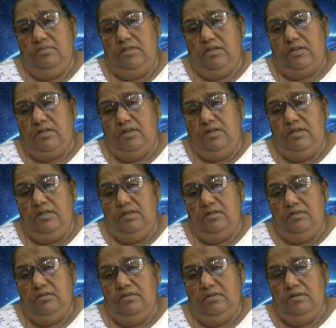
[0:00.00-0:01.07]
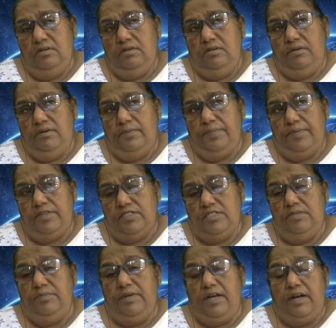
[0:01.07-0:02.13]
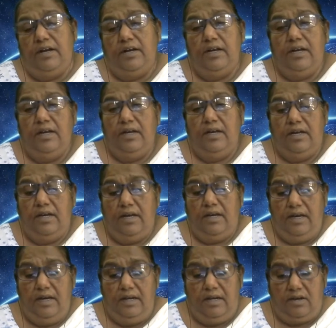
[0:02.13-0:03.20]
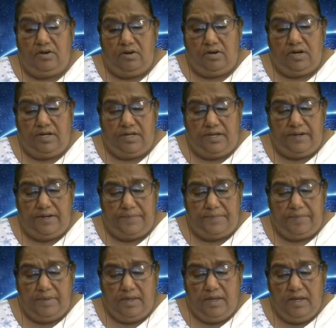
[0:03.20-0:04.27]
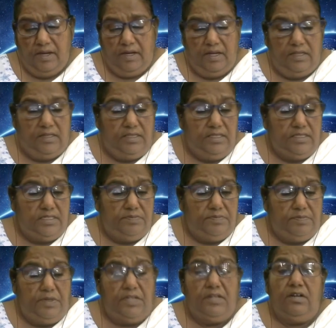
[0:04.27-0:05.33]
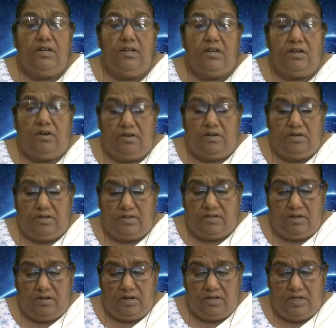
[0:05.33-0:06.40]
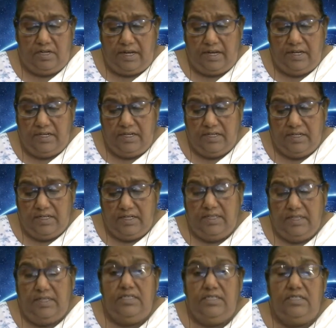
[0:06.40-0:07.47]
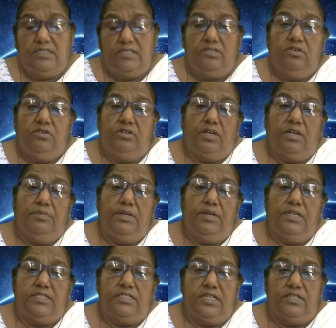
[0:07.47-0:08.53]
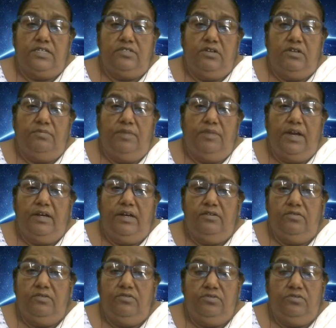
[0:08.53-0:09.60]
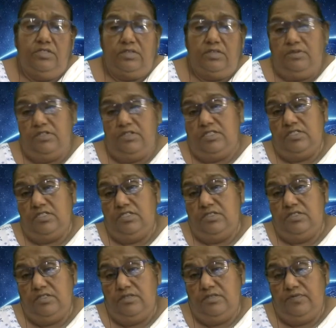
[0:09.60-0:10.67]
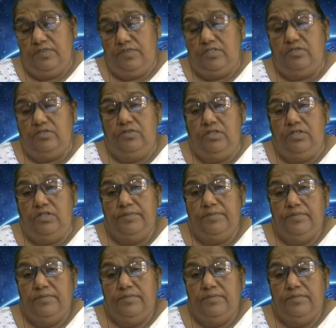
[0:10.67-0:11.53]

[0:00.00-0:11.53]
girl, Sibia, and a crocodile. And this particular crocodile is, double in size. A man who is about 6 feet old.